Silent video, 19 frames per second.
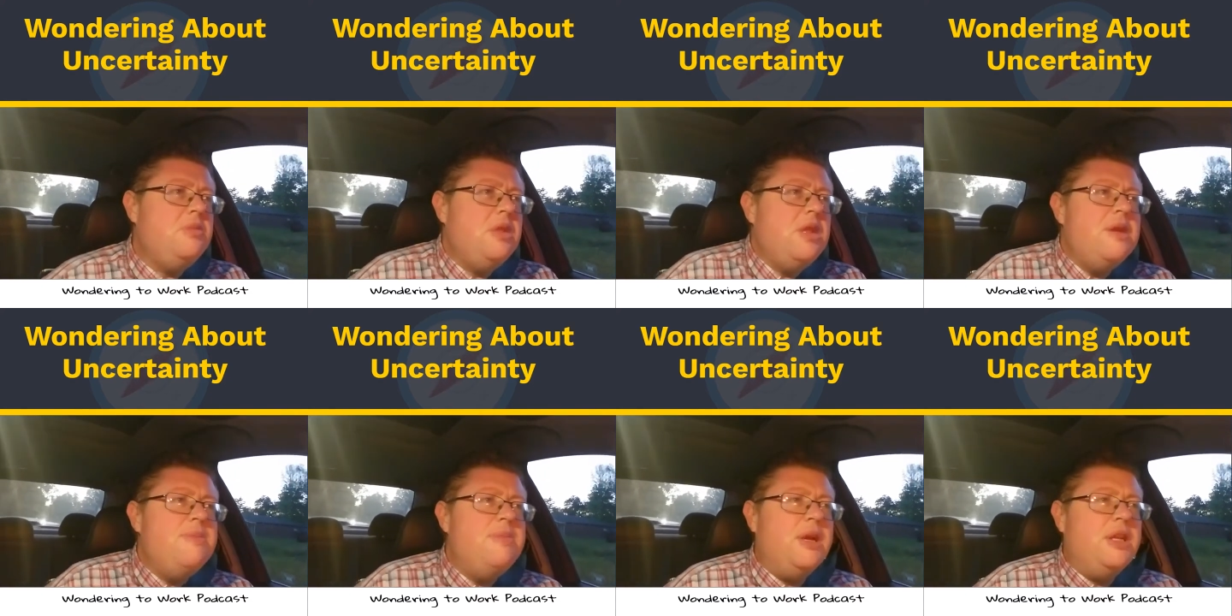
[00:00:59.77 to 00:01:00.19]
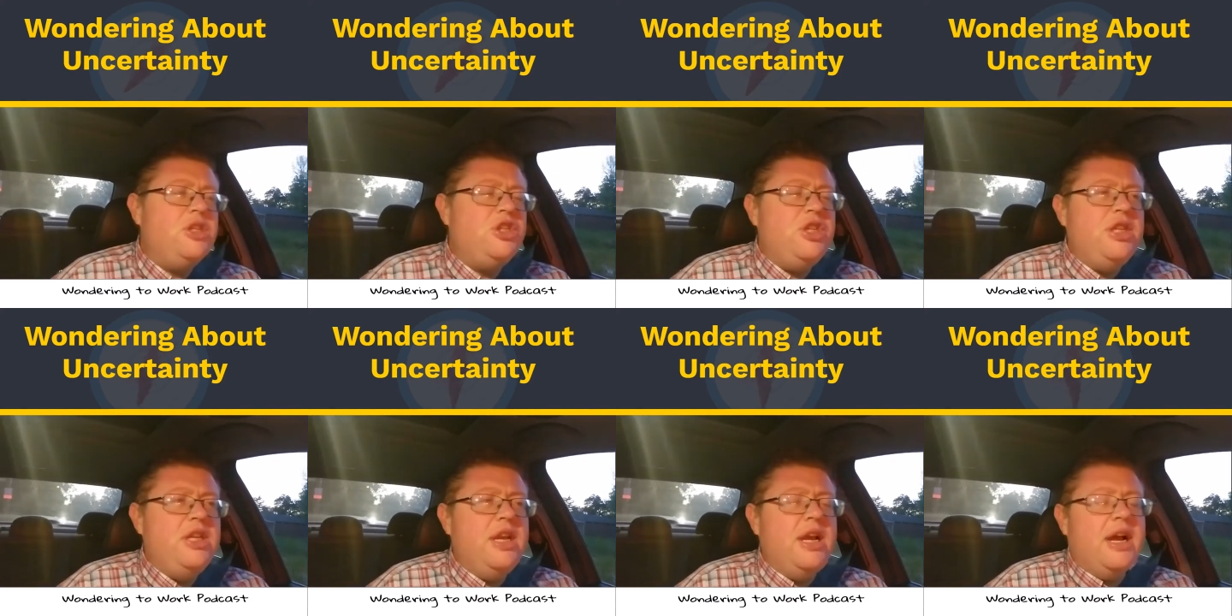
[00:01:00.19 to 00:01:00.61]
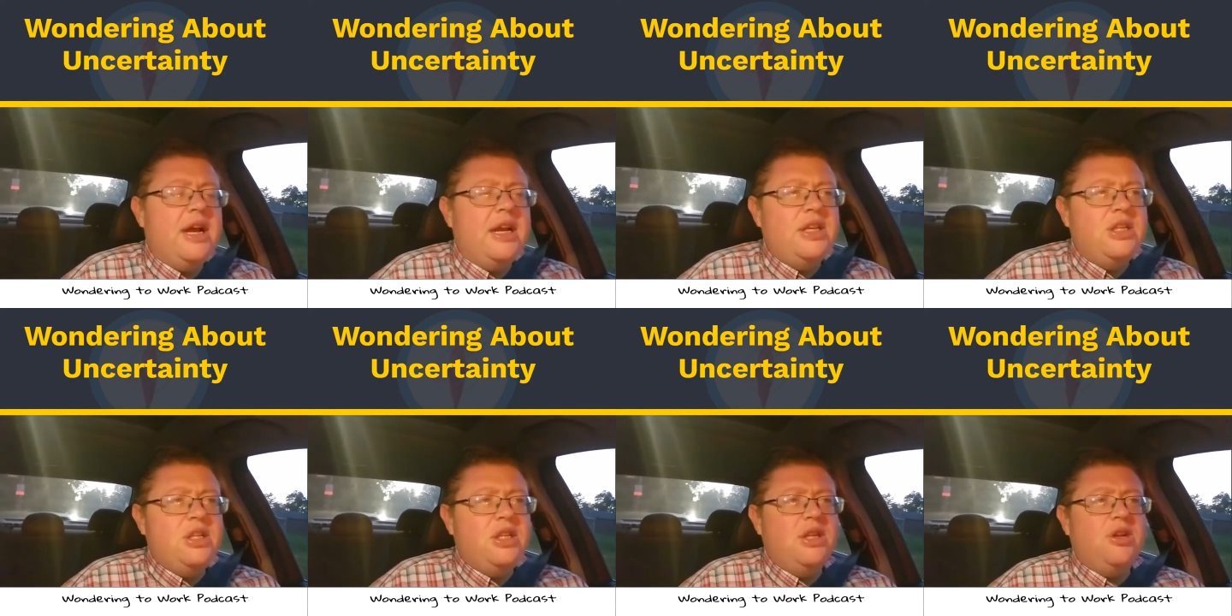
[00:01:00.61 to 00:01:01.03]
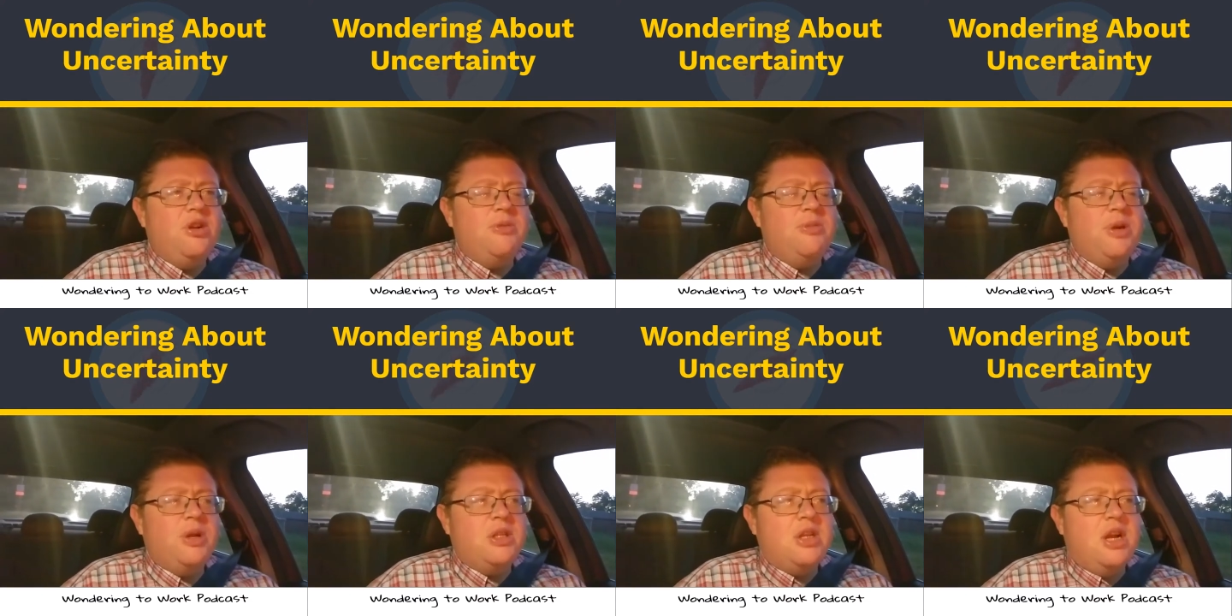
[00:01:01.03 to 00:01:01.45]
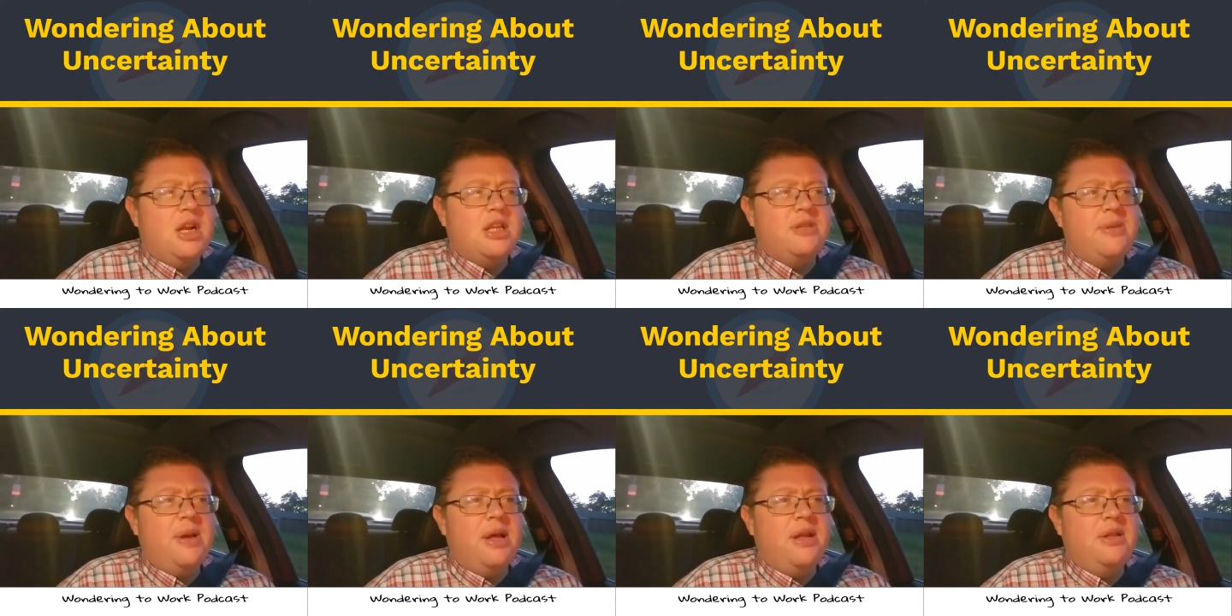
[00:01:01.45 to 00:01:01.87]
But she, in her book,
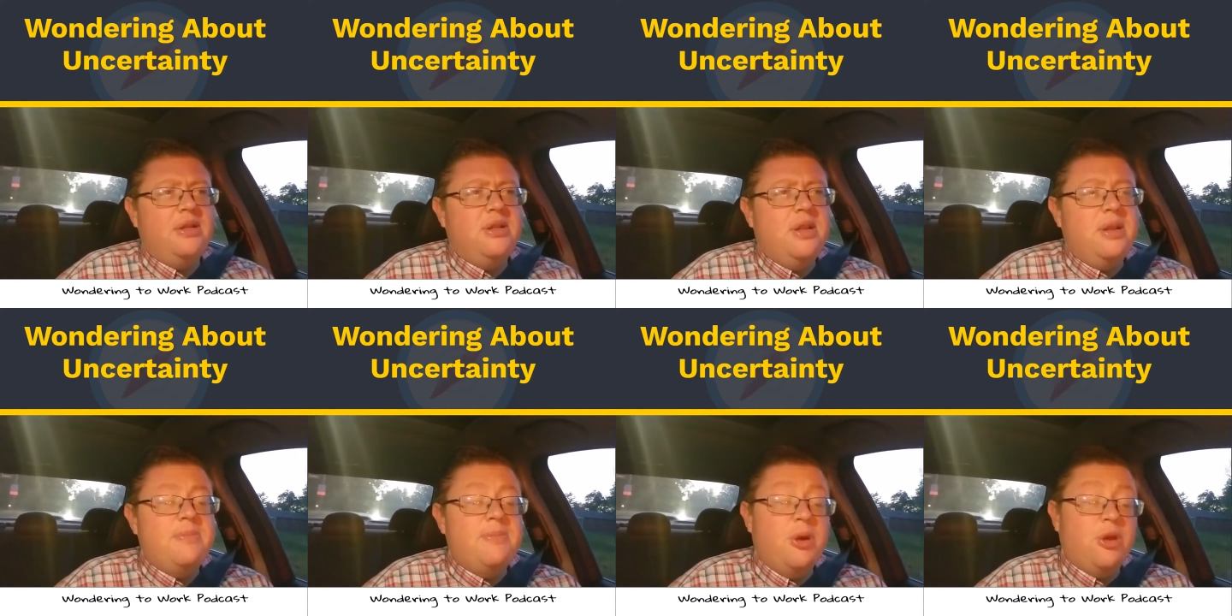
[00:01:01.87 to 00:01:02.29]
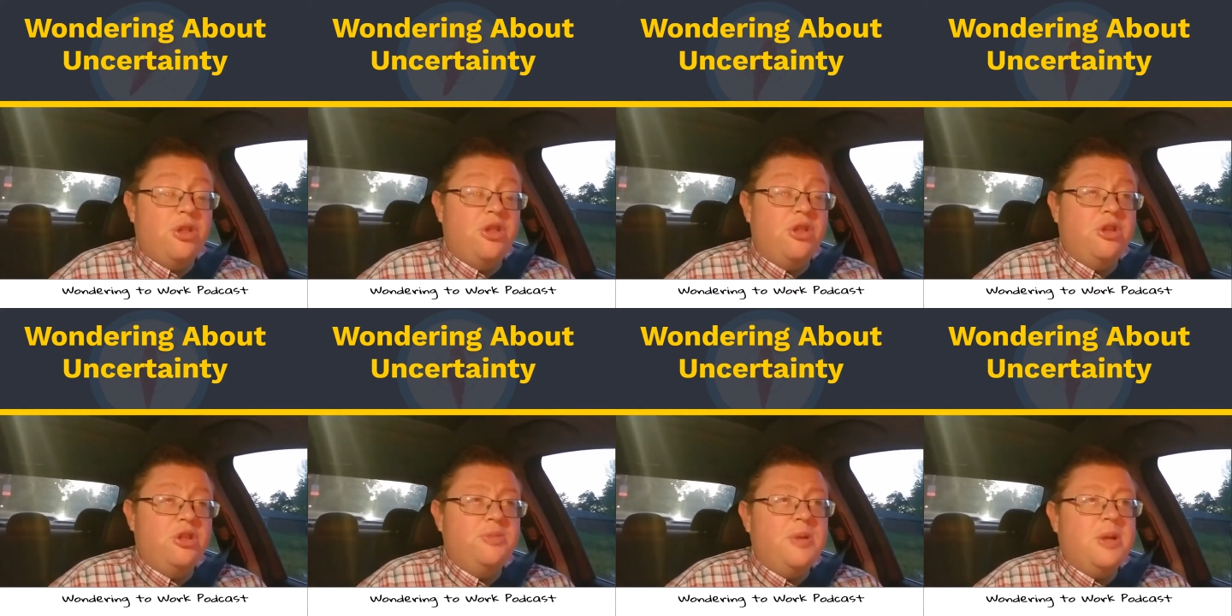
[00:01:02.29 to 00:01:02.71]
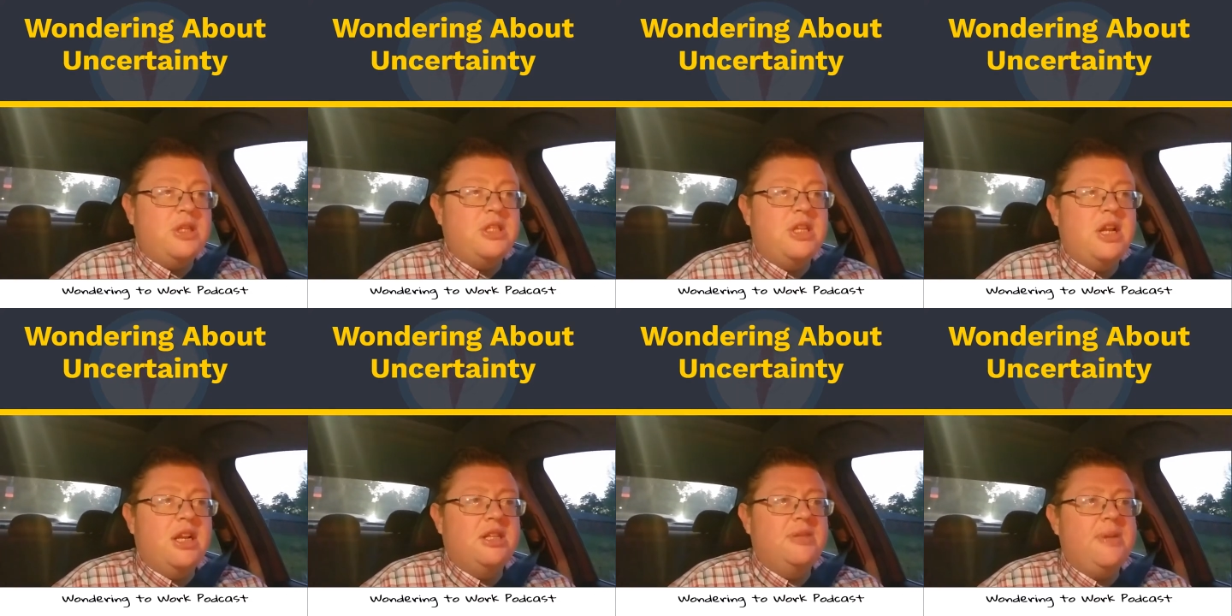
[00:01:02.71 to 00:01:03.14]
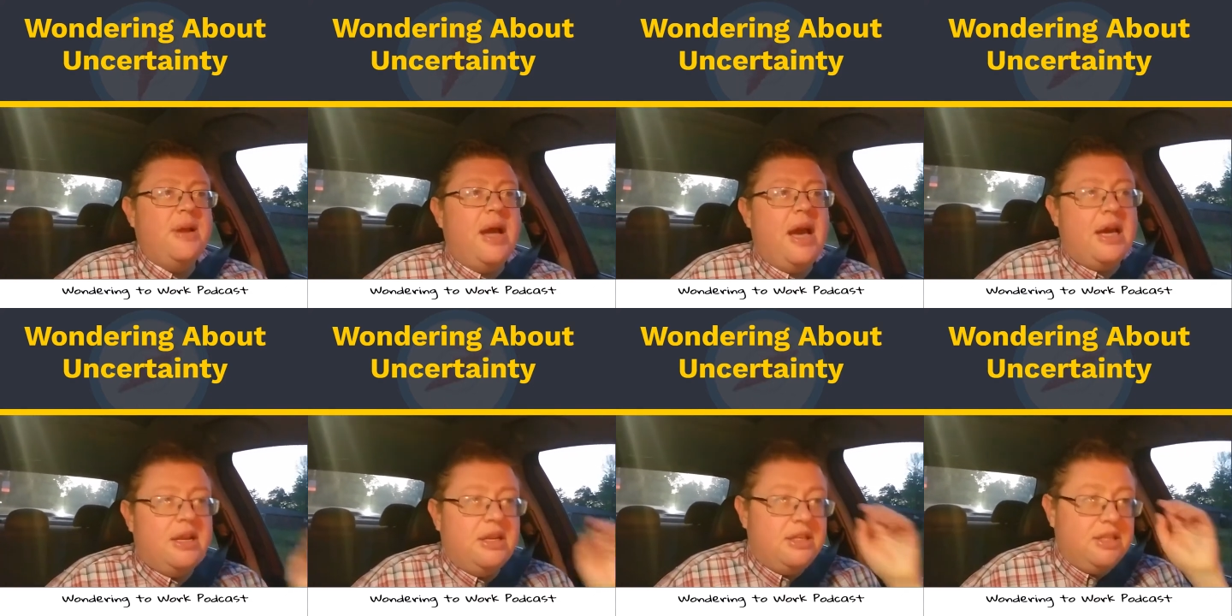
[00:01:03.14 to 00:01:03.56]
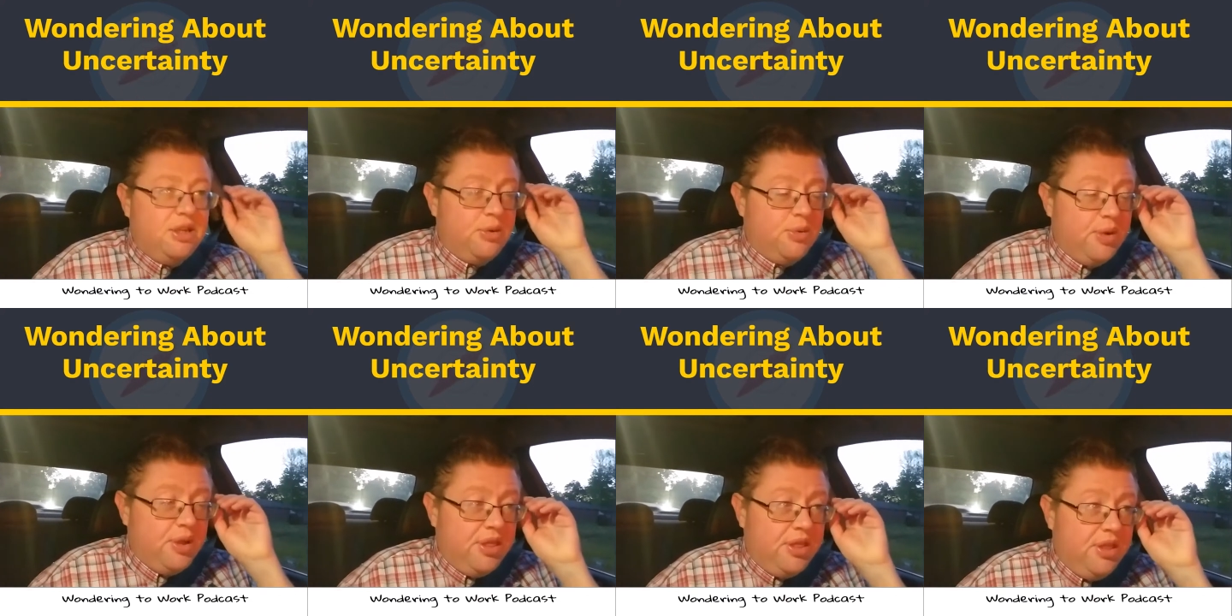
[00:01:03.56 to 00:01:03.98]
talks about, in both of those books, talks about how to
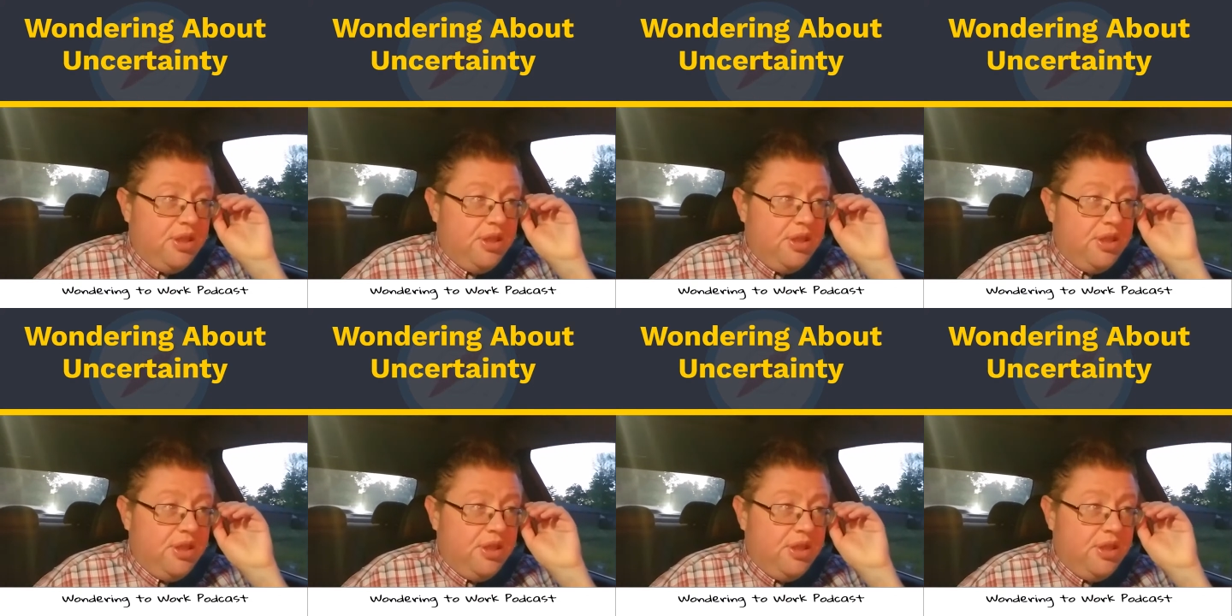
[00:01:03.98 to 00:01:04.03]
deal with,